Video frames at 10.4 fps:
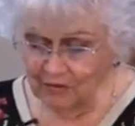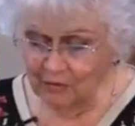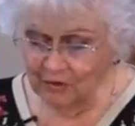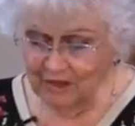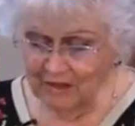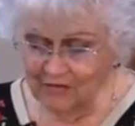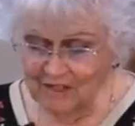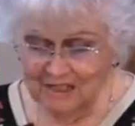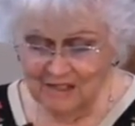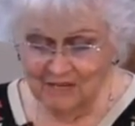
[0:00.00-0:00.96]

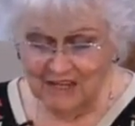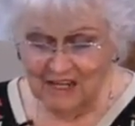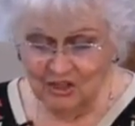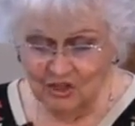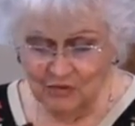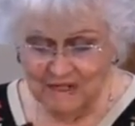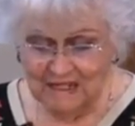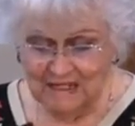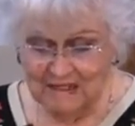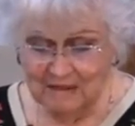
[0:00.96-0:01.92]
forgiveness of
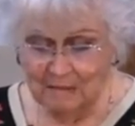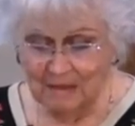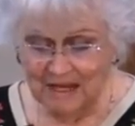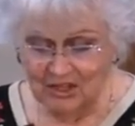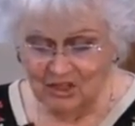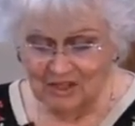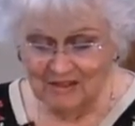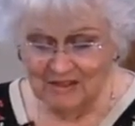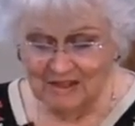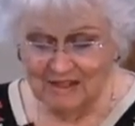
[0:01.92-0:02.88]
injuries,
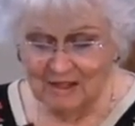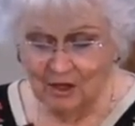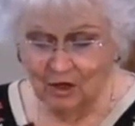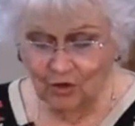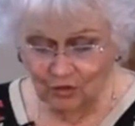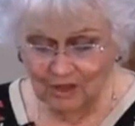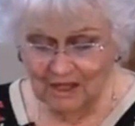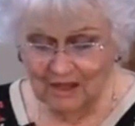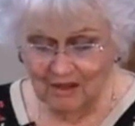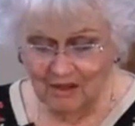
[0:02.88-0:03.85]
patience,
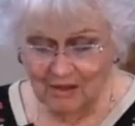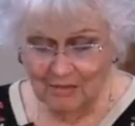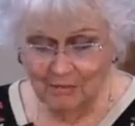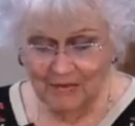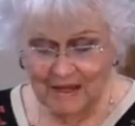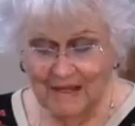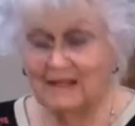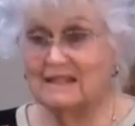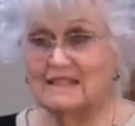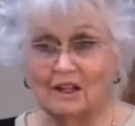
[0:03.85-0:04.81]
holy calm,
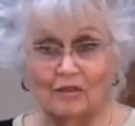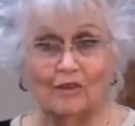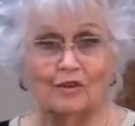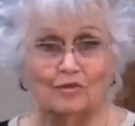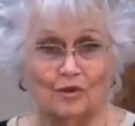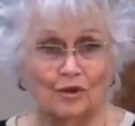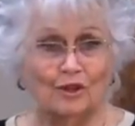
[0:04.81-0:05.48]
and self-control.